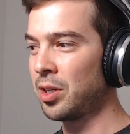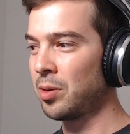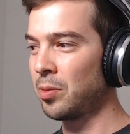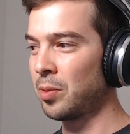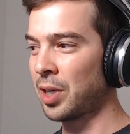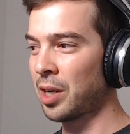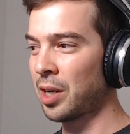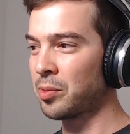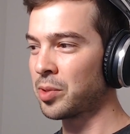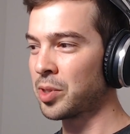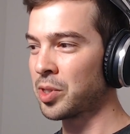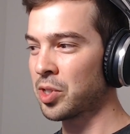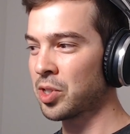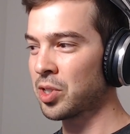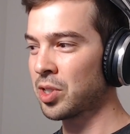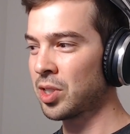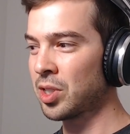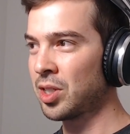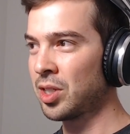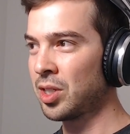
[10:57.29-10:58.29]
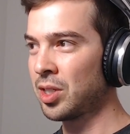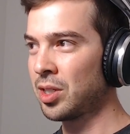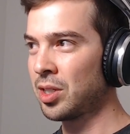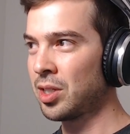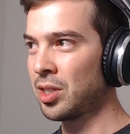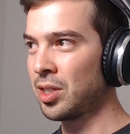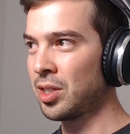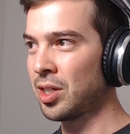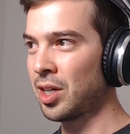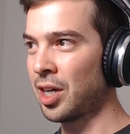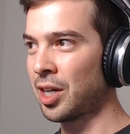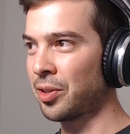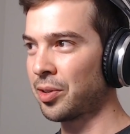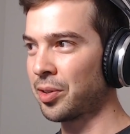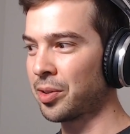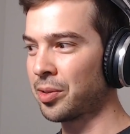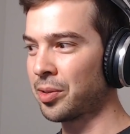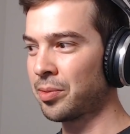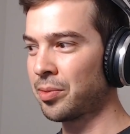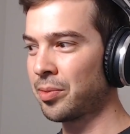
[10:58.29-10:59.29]
when I was I don't
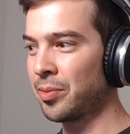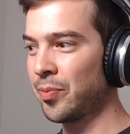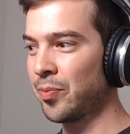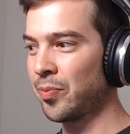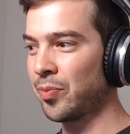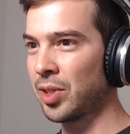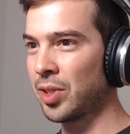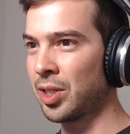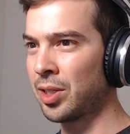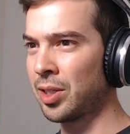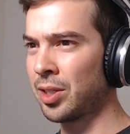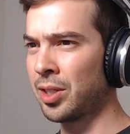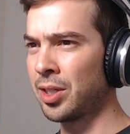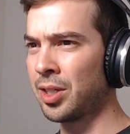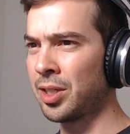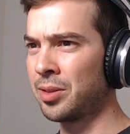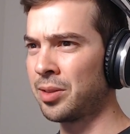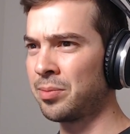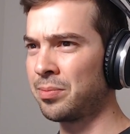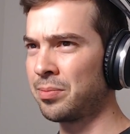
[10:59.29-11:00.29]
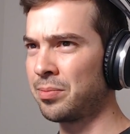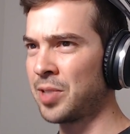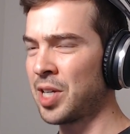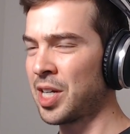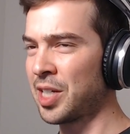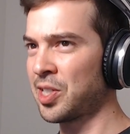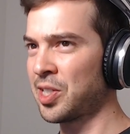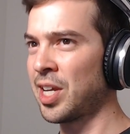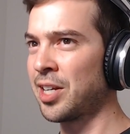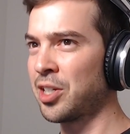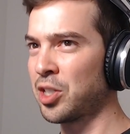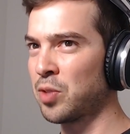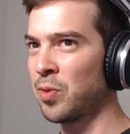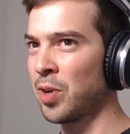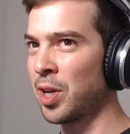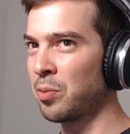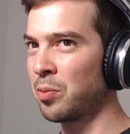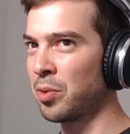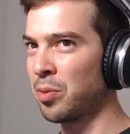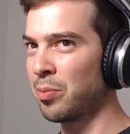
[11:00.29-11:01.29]
know uh, not
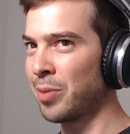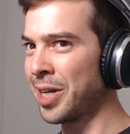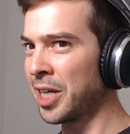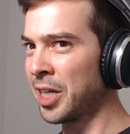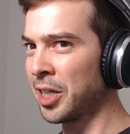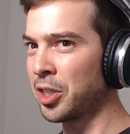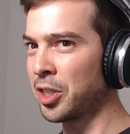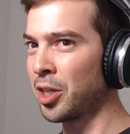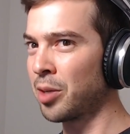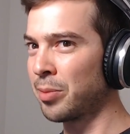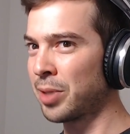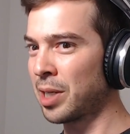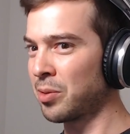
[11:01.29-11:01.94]
satisfied with my income